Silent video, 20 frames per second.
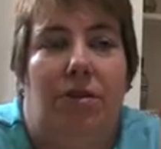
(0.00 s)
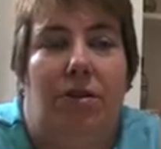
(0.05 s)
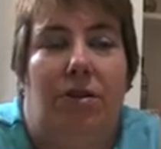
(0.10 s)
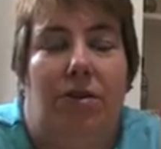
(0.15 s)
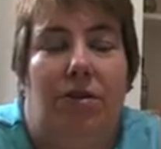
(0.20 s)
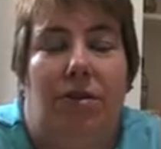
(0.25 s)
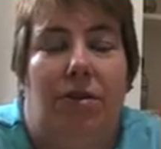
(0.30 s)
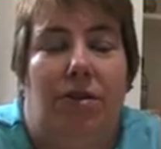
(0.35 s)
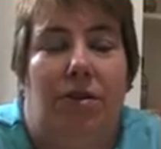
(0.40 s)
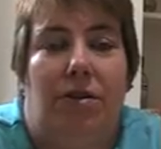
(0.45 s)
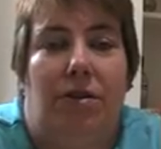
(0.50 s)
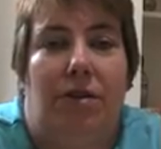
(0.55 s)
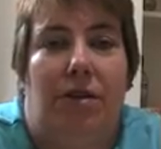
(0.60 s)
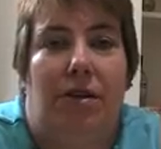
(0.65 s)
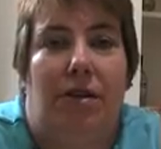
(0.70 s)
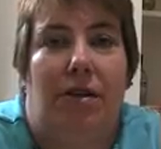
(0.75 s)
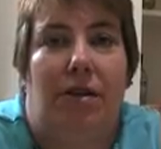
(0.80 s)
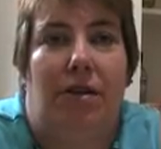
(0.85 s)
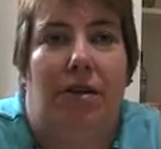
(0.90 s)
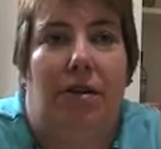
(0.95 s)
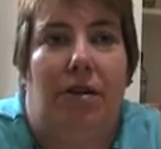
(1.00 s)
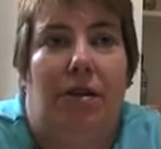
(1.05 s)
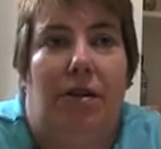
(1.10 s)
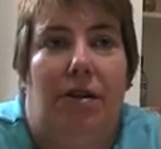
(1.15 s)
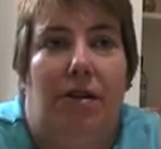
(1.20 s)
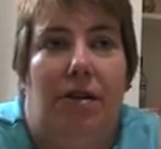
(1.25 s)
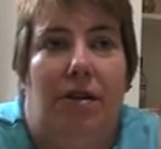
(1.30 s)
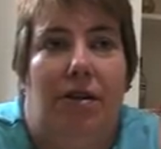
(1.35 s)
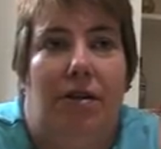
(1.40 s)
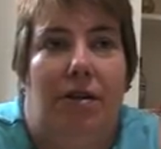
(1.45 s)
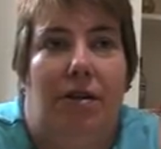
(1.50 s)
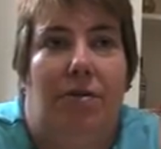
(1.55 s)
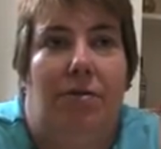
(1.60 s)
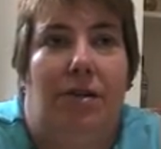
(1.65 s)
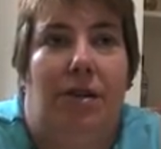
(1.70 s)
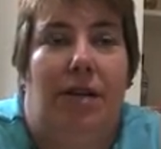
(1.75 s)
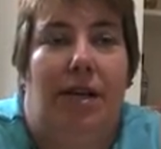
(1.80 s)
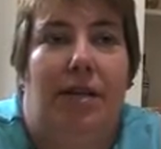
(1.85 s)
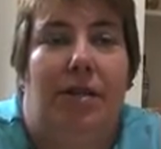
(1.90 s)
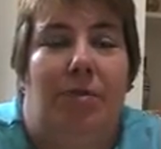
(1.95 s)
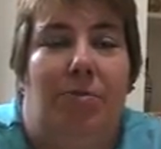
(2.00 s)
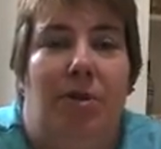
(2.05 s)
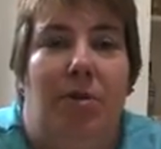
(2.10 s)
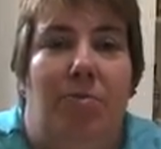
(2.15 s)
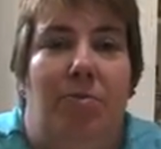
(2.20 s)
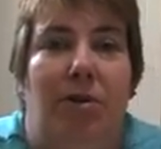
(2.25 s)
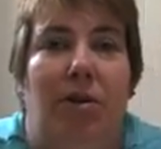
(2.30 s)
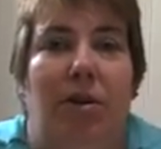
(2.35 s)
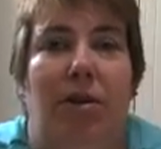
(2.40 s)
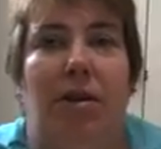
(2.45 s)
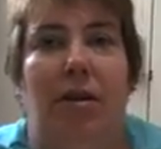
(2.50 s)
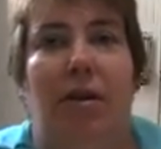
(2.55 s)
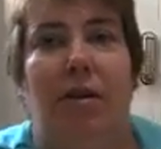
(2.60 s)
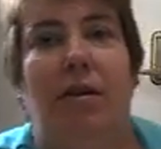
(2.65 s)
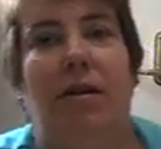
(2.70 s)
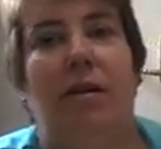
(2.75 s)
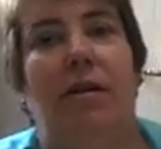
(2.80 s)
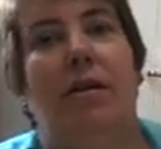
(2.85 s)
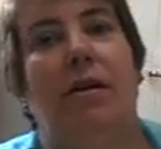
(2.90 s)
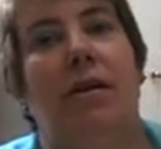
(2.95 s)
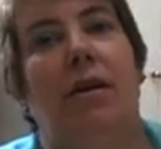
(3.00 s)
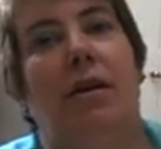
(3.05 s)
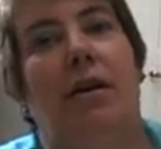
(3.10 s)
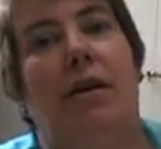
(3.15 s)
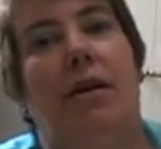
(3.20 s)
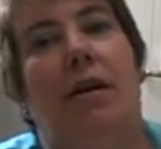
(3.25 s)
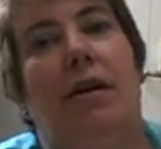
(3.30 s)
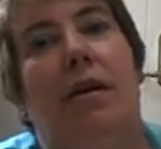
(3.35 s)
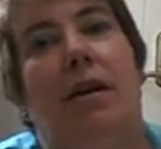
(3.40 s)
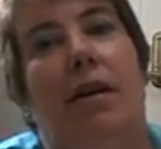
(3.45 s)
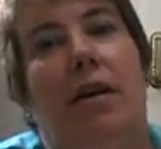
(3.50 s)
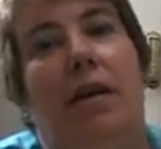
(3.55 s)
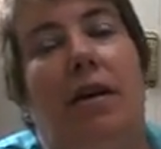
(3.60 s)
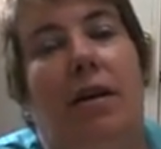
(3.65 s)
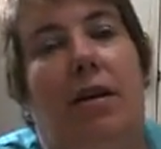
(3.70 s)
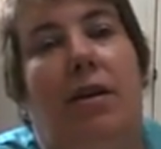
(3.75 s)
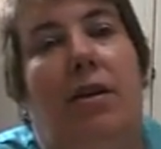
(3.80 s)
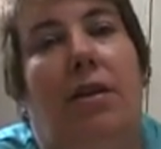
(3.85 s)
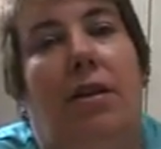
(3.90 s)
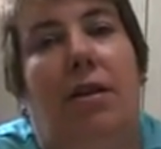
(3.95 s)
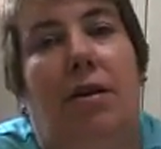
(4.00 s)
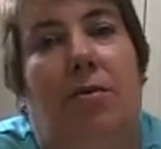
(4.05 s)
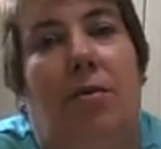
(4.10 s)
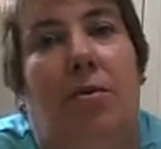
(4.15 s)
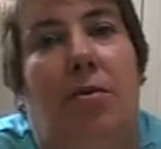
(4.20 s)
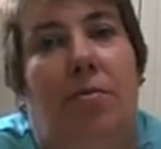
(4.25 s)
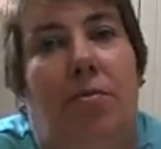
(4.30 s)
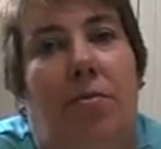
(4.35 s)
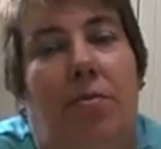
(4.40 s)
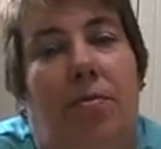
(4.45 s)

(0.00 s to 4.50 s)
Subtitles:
you couldn't. There was less people in England that would